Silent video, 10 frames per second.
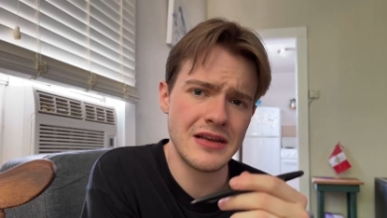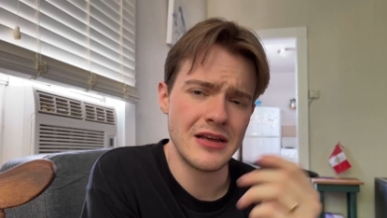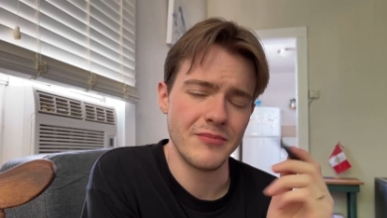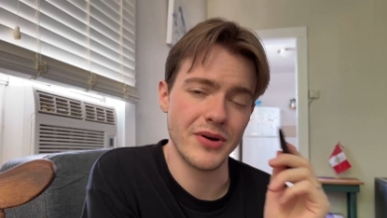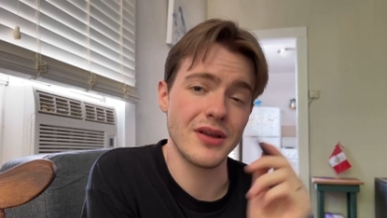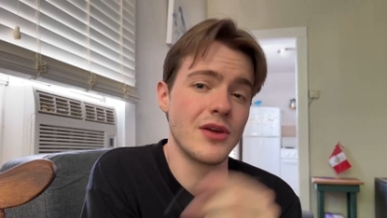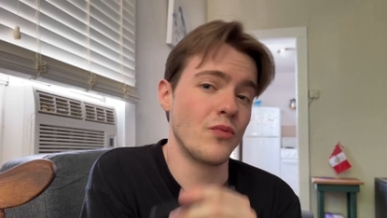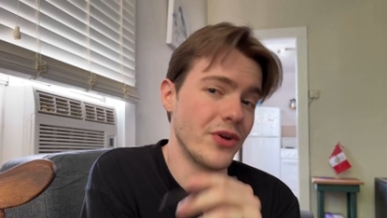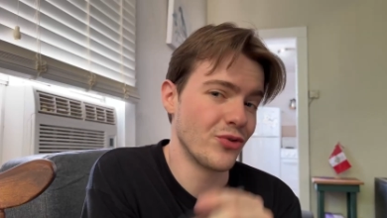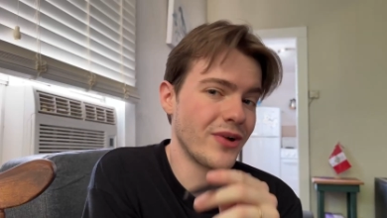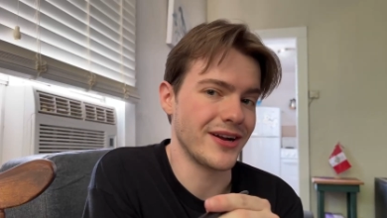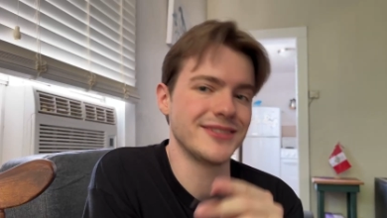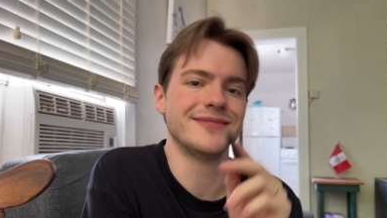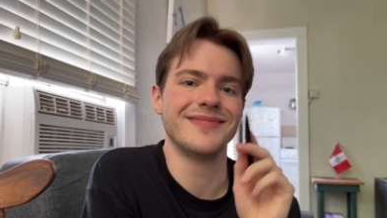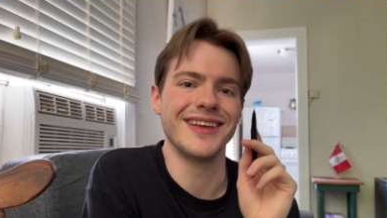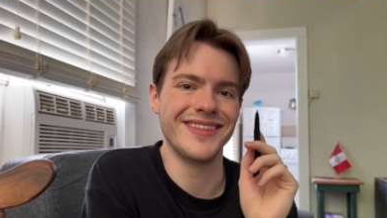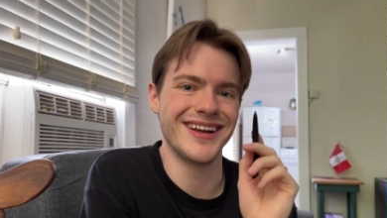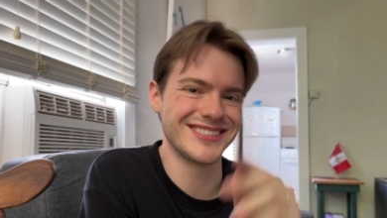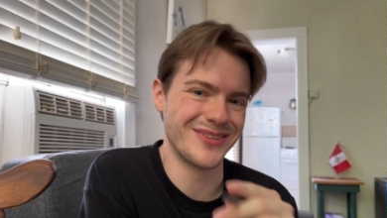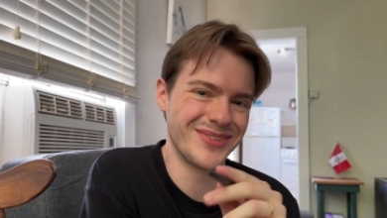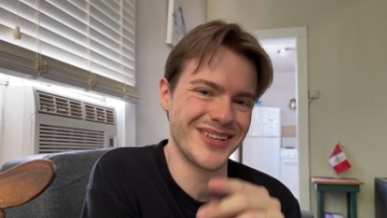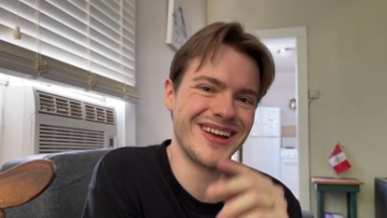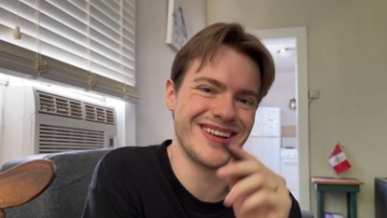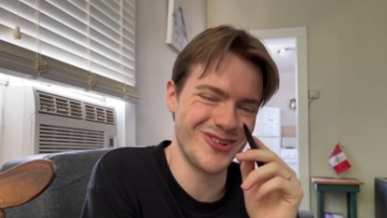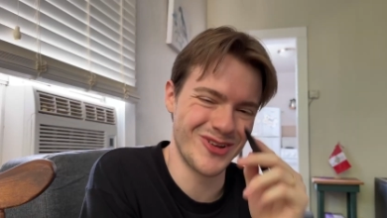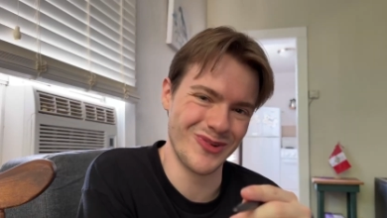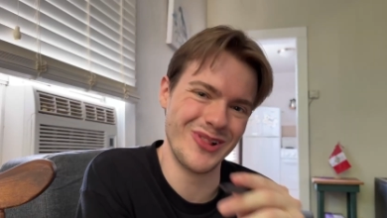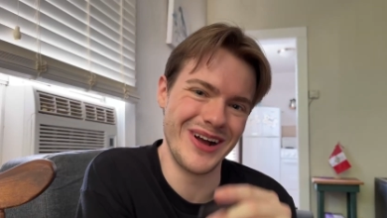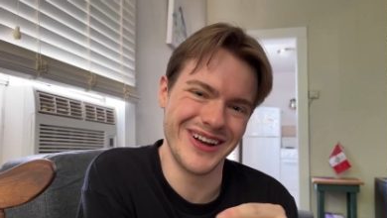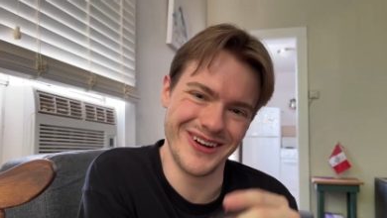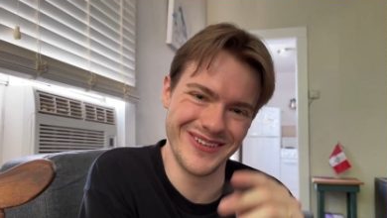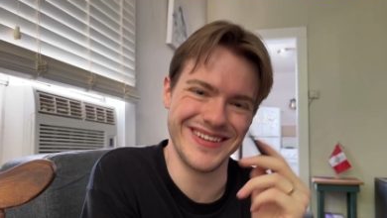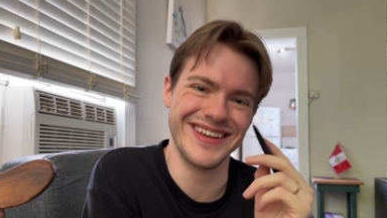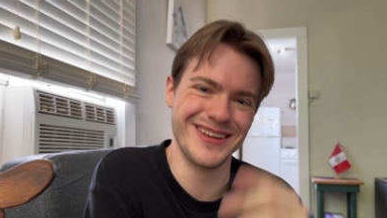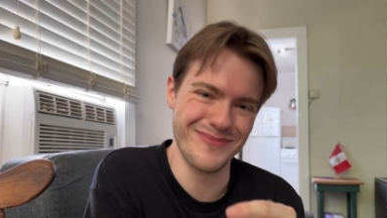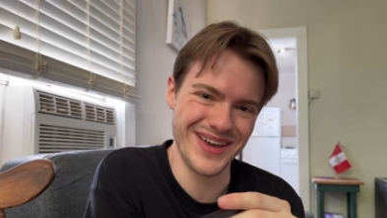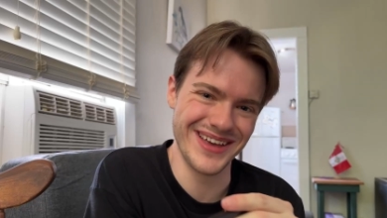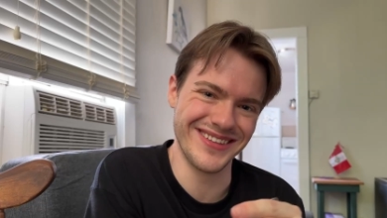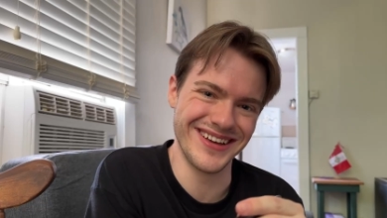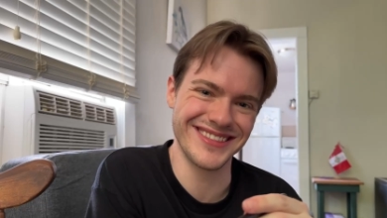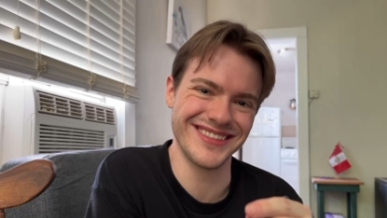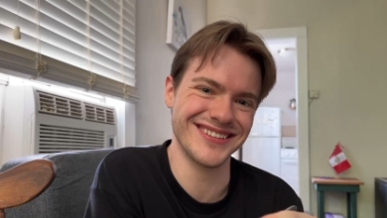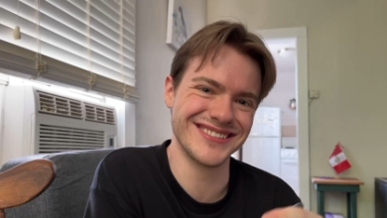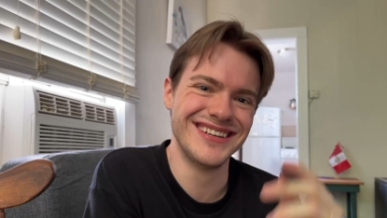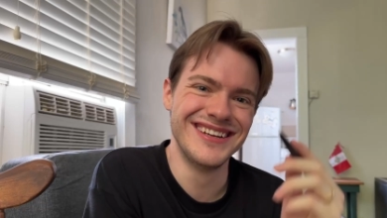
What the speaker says: but it will write, and that's something that you can rely on in a pen like this.